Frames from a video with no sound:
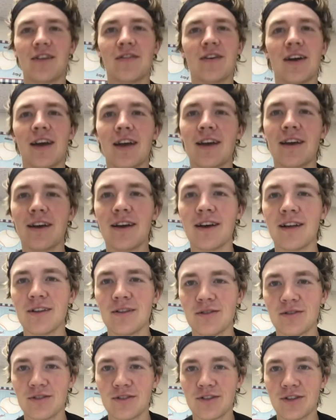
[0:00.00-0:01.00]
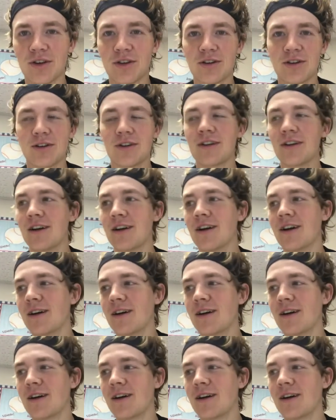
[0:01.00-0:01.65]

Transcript: if I had a little stutter.